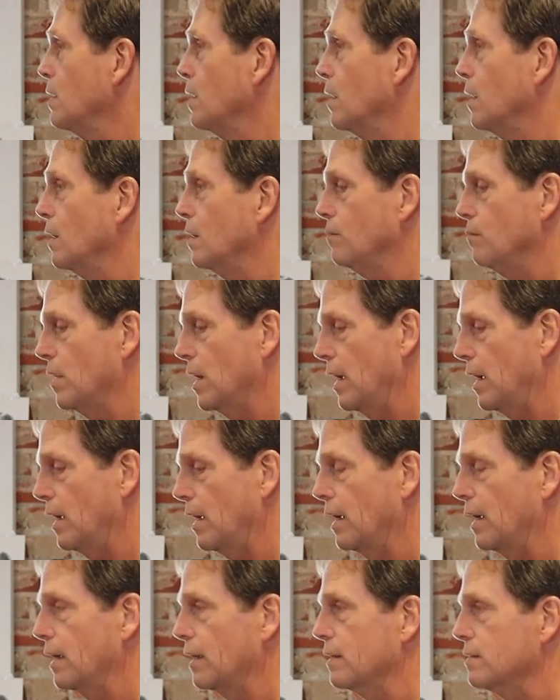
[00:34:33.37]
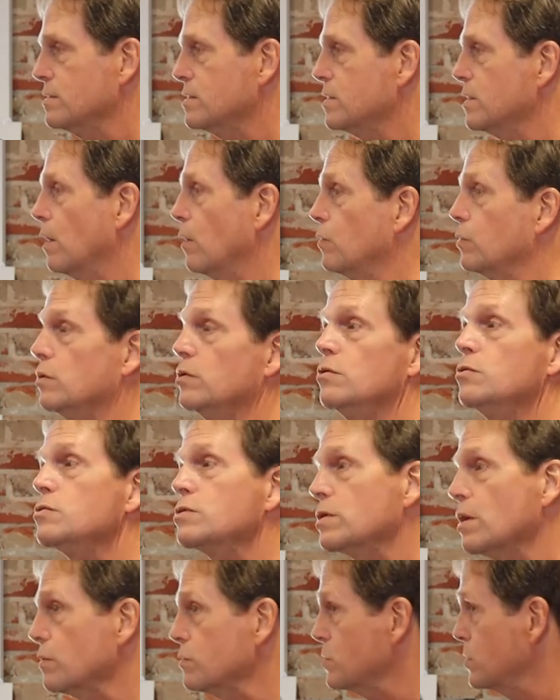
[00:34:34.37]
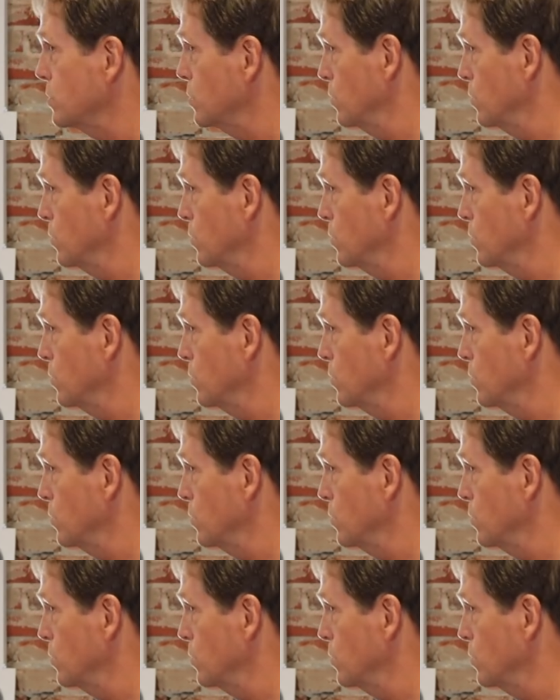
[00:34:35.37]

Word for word: Um, and so use those